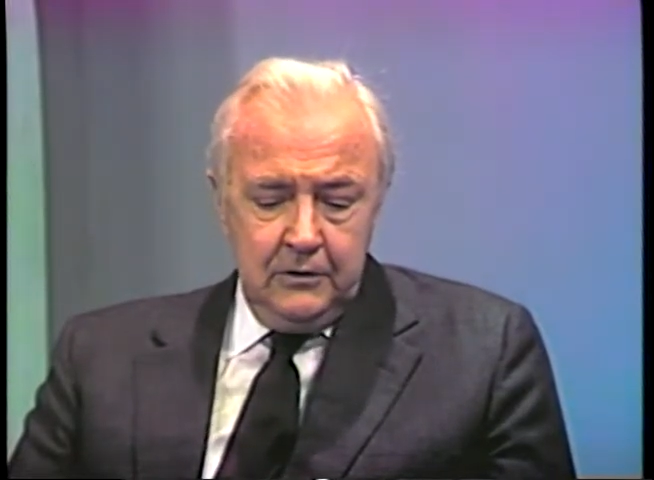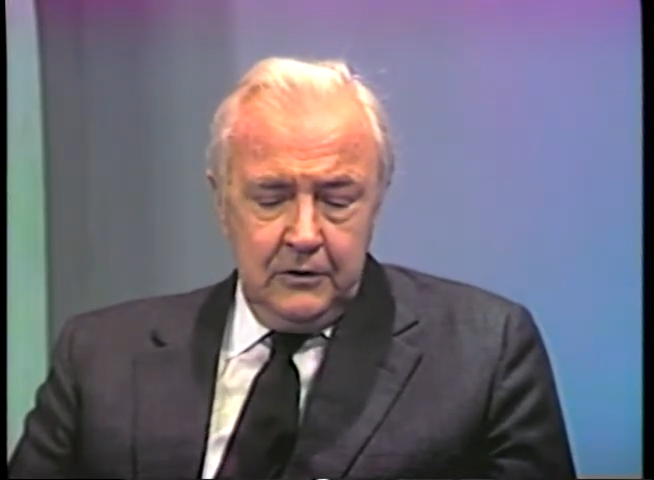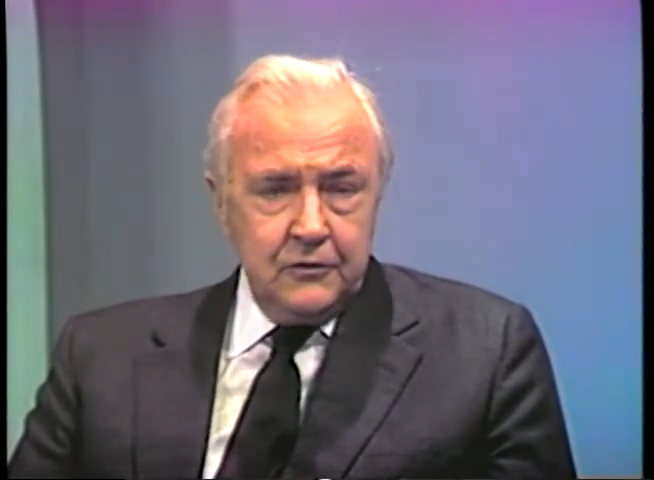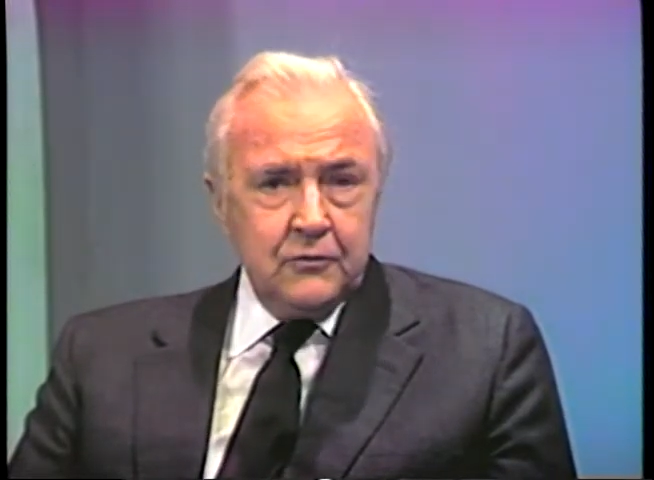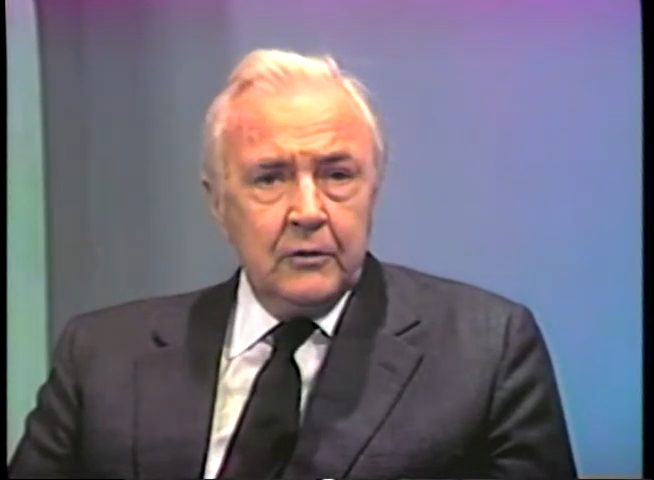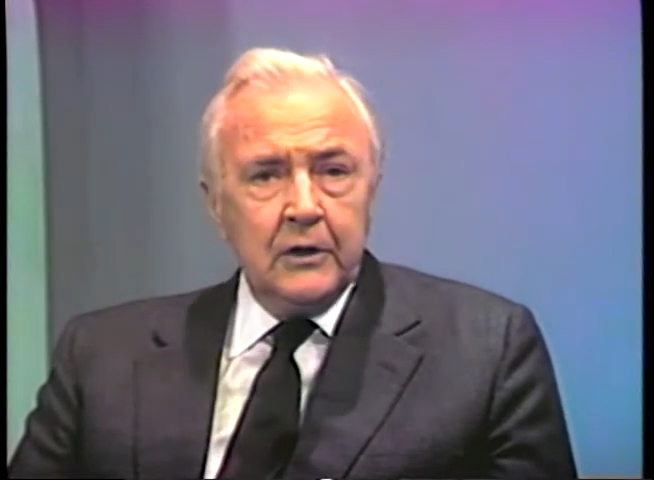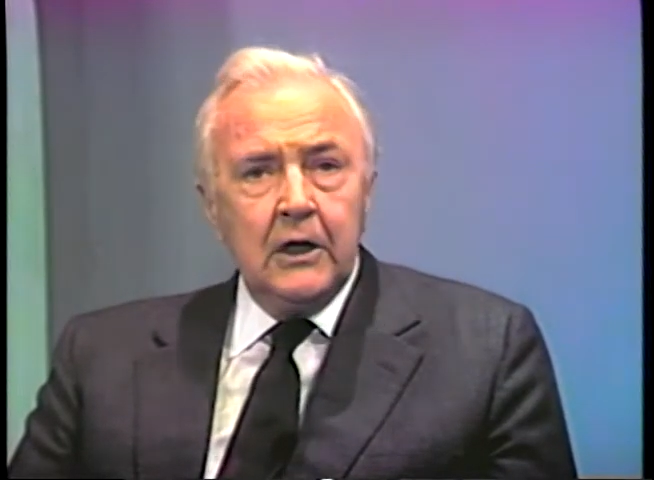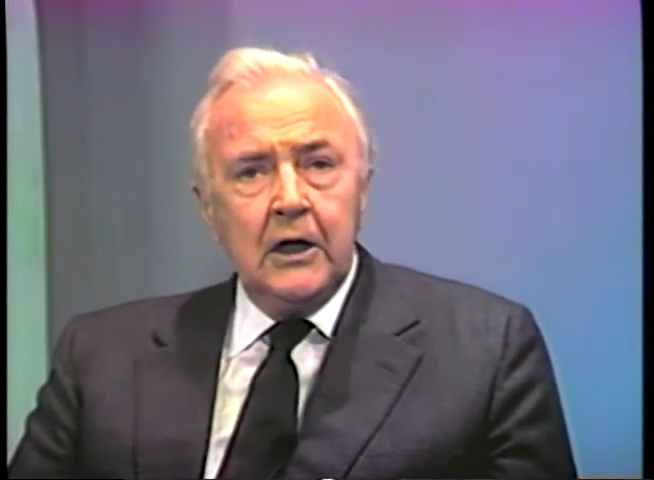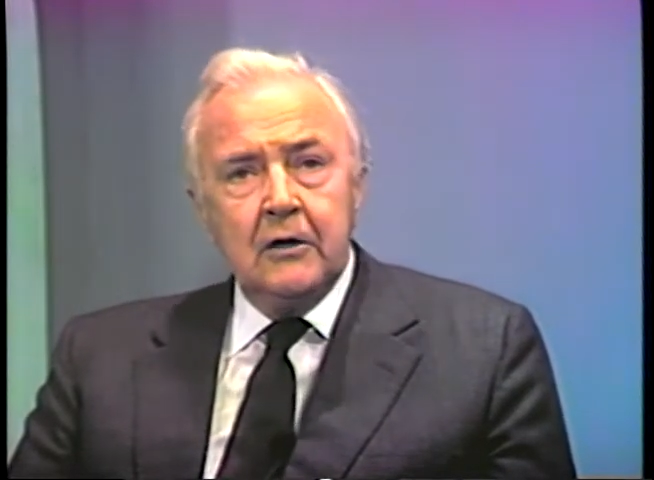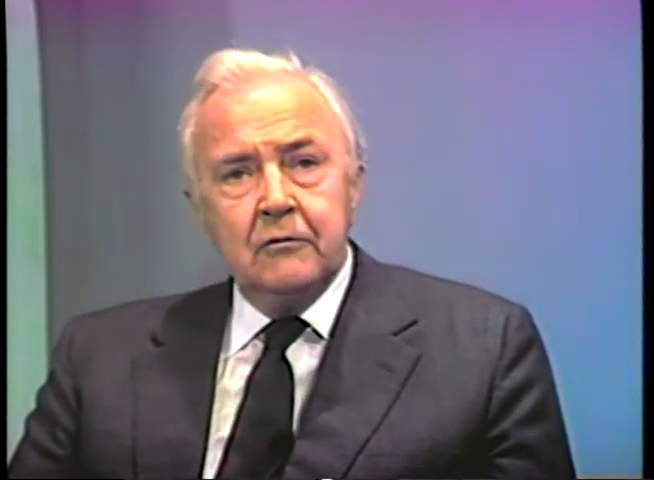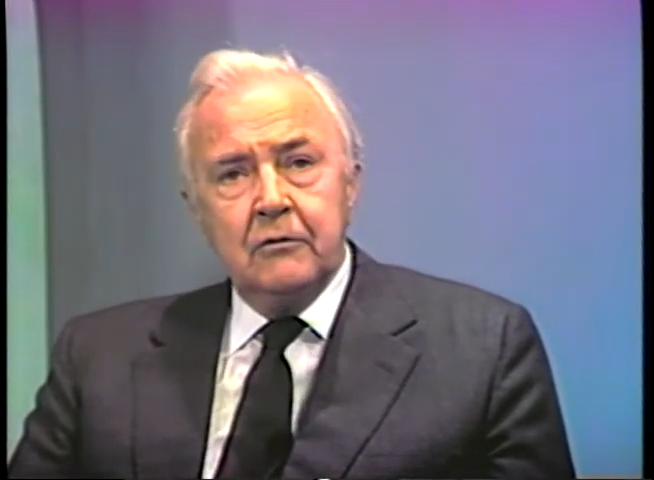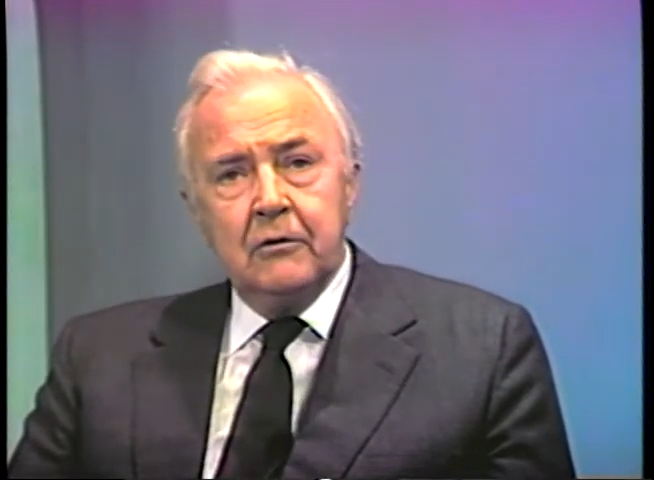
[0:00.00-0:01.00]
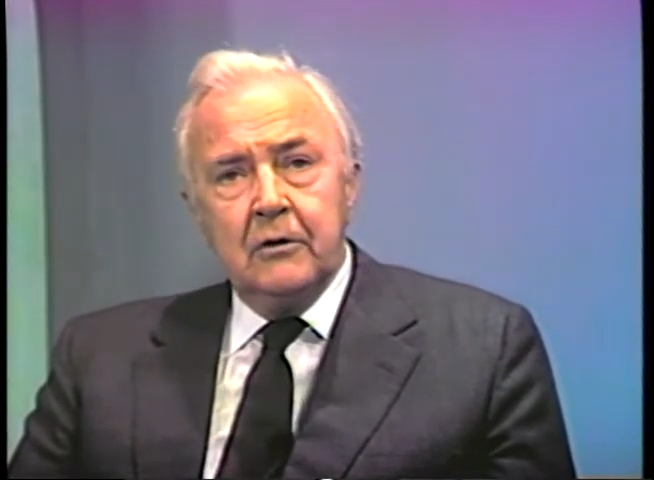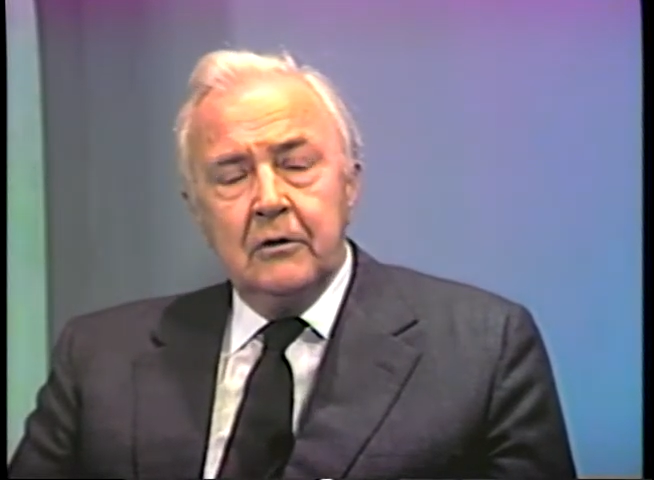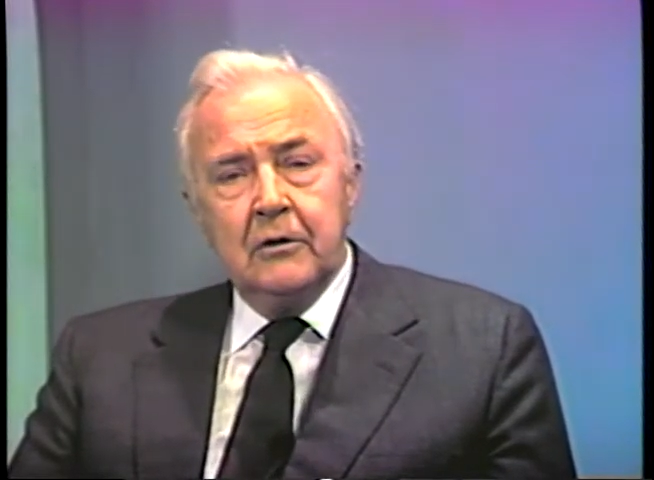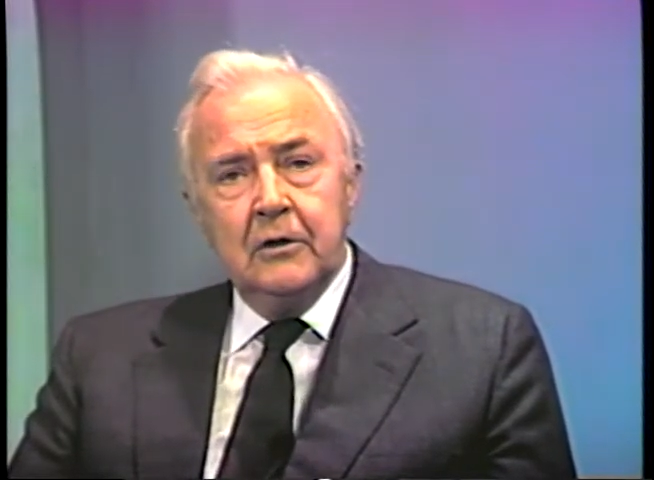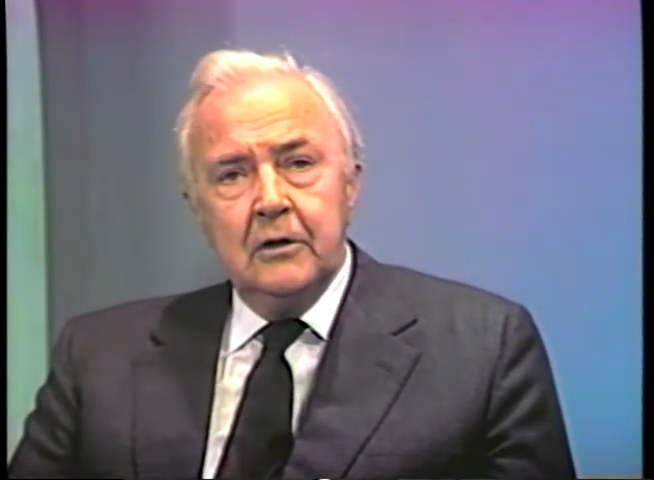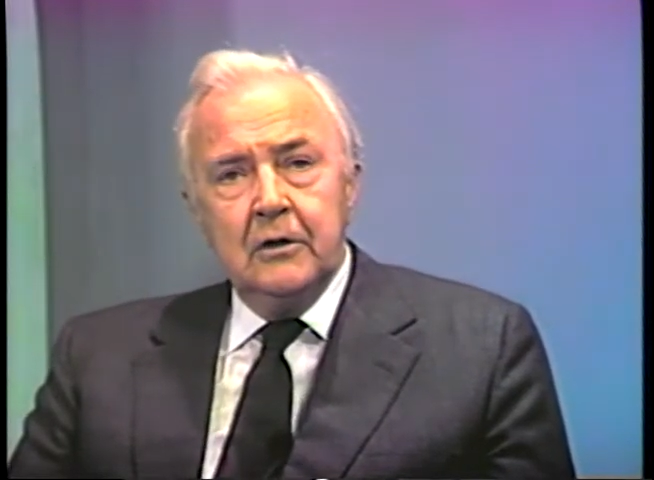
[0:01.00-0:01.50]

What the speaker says: disregard for